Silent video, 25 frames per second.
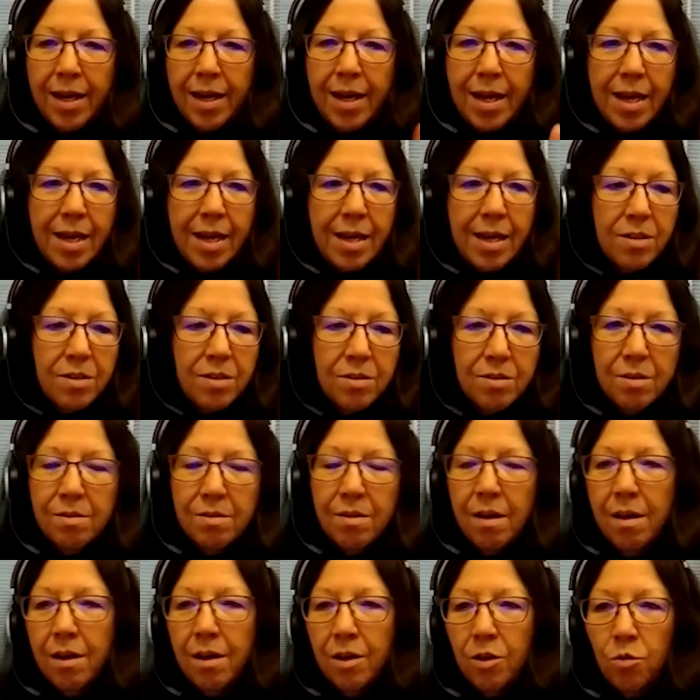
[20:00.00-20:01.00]
to
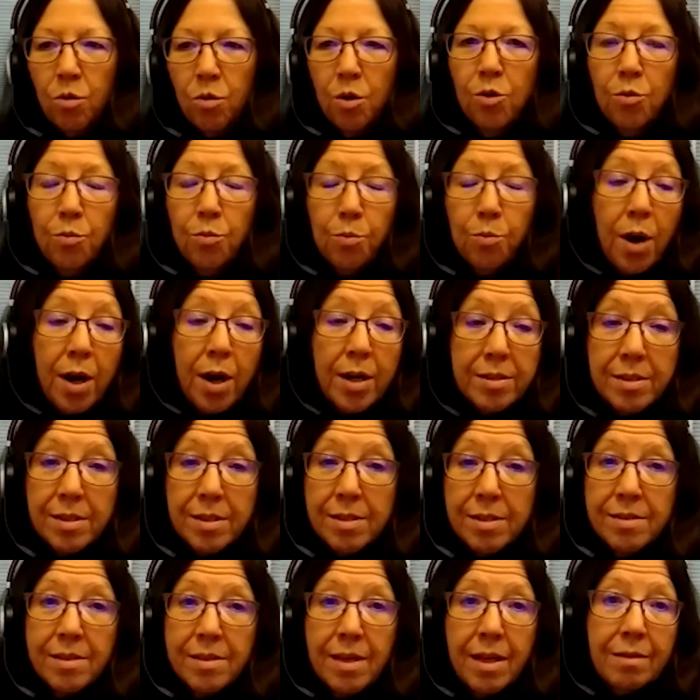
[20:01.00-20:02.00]
handle a growth
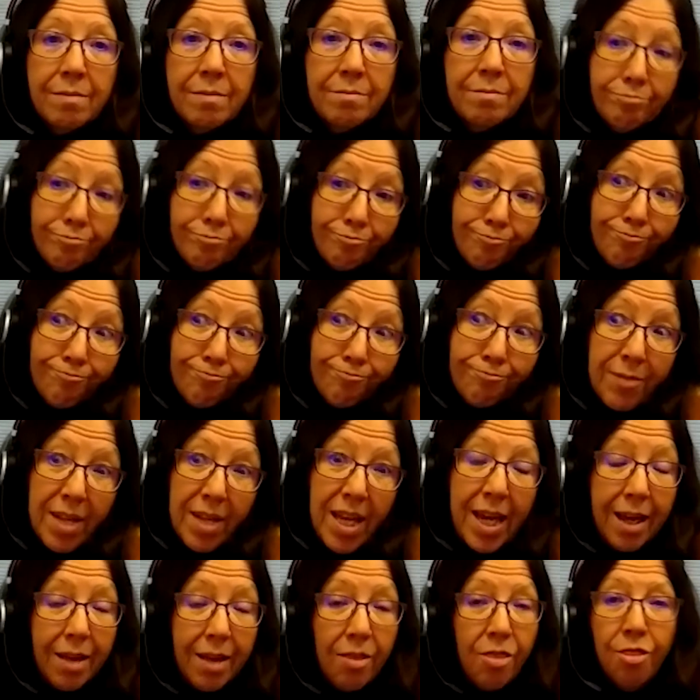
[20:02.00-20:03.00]
process that
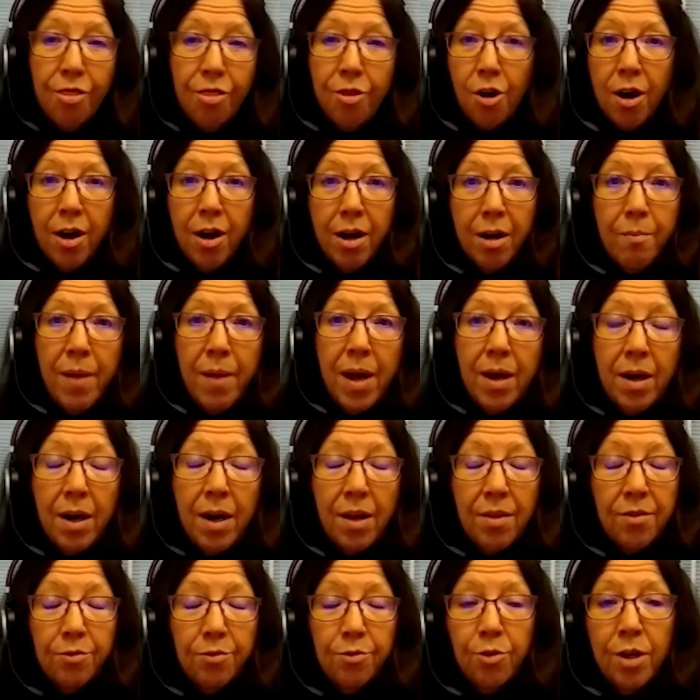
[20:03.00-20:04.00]
I hadn't thought about
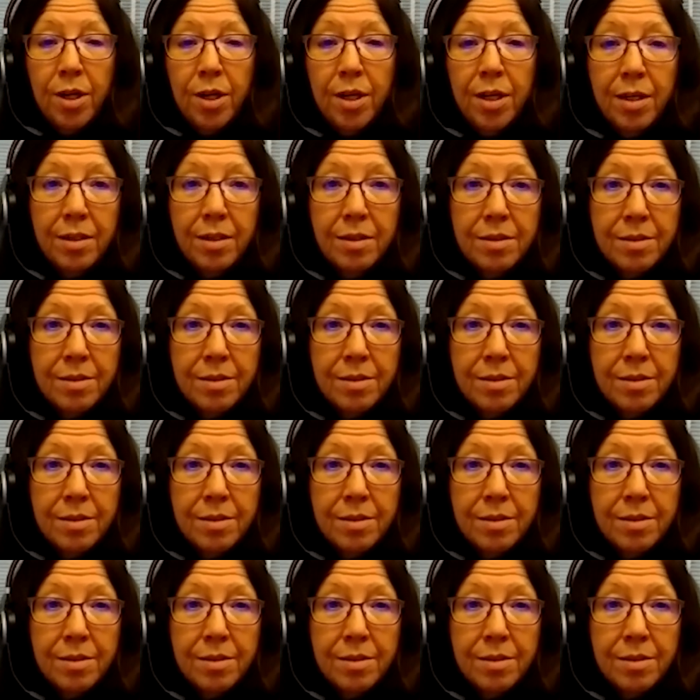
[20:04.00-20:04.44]
on the front end.